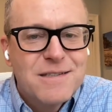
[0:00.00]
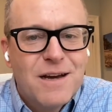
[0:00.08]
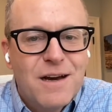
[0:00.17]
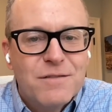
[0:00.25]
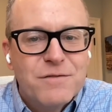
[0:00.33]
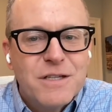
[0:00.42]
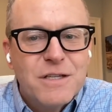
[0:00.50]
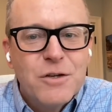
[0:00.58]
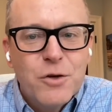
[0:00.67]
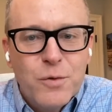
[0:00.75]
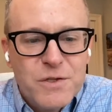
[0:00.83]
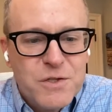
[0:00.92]
of the
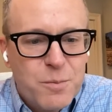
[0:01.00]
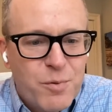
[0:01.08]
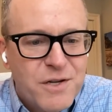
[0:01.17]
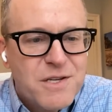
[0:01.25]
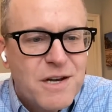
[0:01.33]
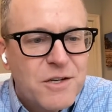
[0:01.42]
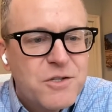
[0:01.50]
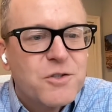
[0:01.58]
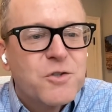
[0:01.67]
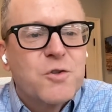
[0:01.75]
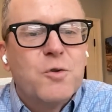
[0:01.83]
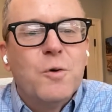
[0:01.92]
newest presidential
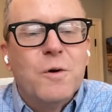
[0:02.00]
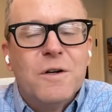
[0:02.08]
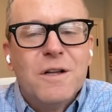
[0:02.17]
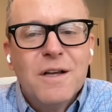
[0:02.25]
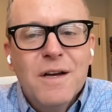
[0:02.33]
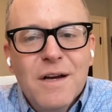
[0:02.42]
school